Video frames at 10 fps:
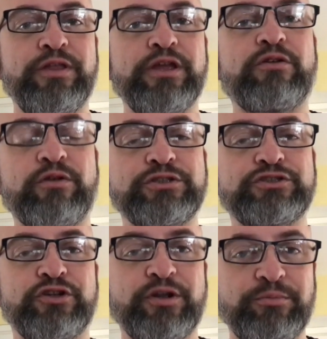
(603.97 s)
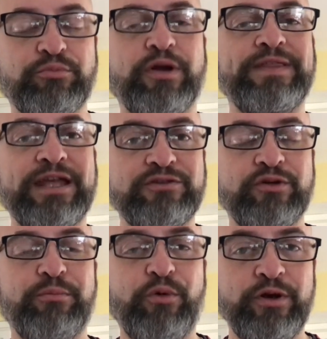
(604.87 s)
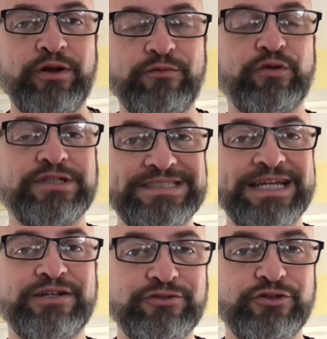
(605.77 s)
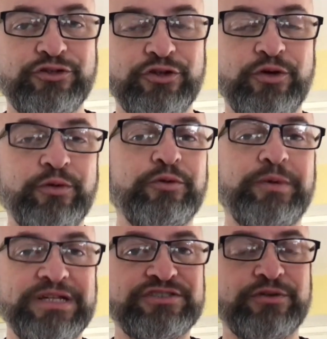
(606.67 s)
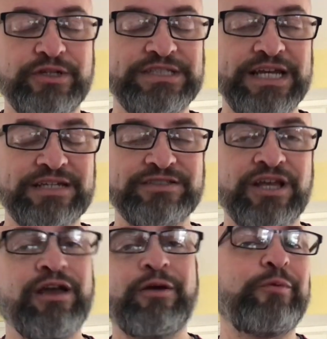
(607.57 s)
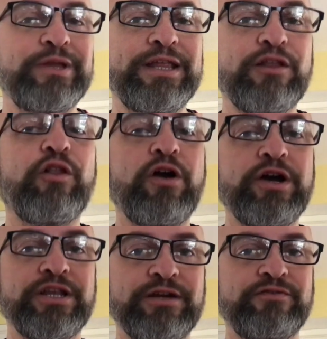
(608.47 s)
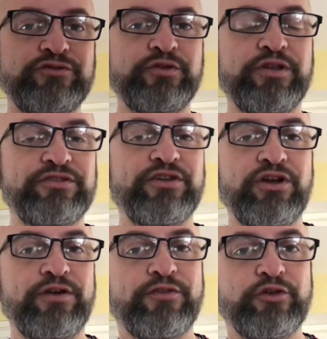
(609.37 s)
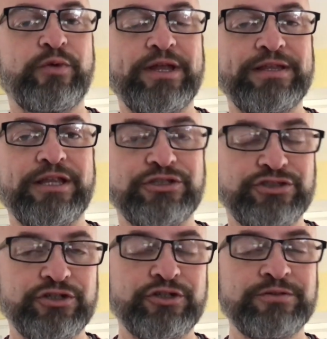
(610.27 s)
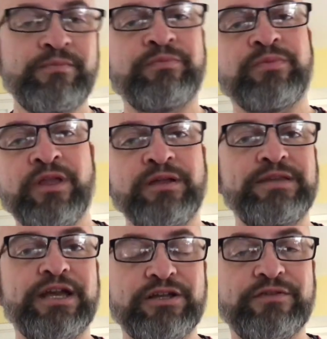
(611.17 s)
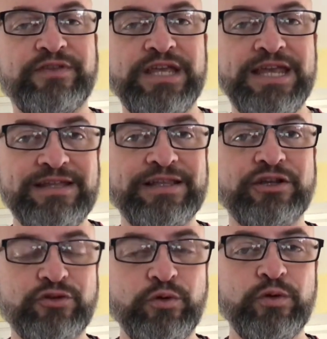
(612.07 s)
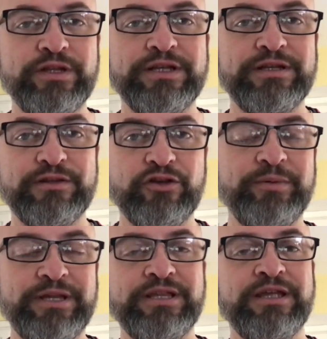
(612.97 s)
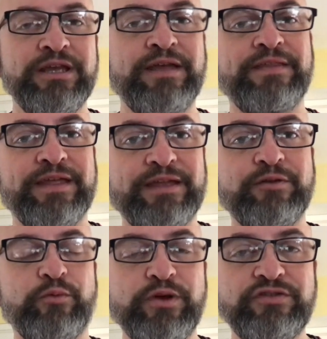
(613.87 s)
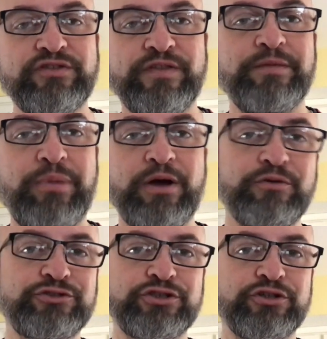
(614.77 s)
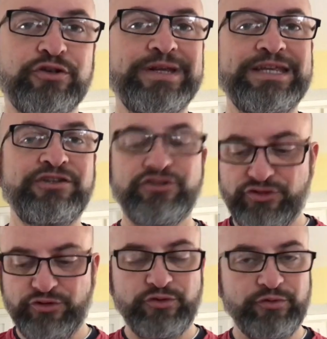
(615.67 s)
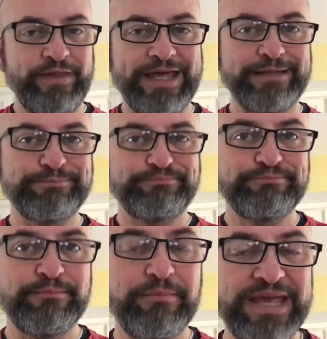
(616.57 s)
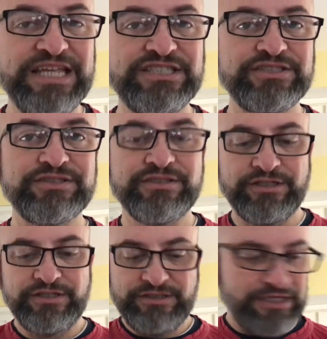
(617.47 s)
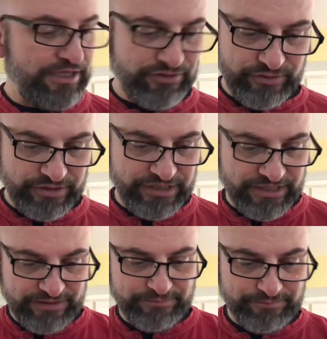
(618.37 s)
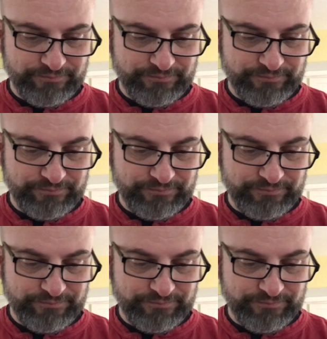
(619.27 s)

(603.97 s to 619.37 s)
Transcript: the corn syrup, brought that to a boil for a second or two. It reads 30 seconds, really long enough to dissolve the granulated sugar. Take it off the heat, let it cool a little bit, then whisk the powdered sugar into that base, and you're going to get,